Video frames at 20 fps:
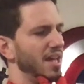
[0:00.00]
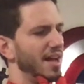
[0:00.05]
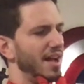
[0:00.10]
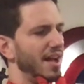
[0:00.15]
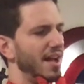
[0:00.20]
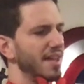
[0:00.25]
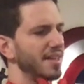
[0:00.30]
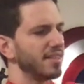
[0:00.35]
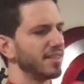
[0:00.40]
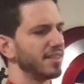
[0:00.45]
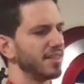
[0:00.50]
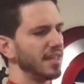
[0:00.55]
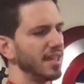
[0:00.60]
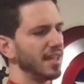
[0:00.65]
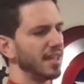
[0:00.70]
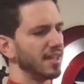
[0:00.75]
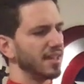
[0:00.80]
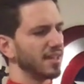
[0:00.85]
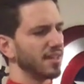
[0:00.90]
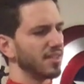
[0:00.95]
I
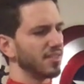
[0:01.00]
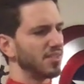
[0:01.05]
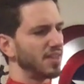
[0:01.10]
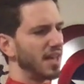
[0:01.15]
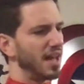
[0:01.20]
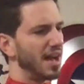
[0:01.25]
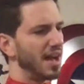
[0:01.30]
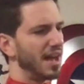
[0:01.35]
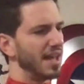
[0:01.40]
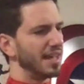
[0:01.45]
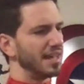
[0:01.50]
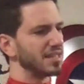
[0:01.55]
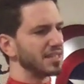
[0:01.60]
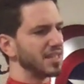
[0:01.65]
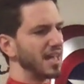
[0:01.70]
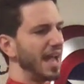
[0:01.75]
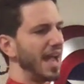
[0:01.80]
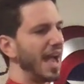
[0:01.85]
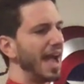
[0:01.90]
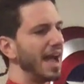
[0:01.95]
think that I
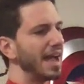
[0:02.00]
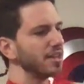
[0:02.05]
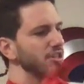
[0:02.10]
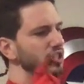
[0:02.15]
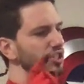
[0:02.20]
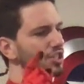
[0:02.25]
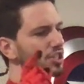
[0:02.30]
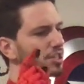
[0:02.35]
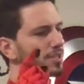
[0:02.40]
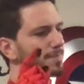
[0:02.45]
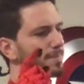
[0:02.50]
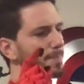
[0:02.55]
attached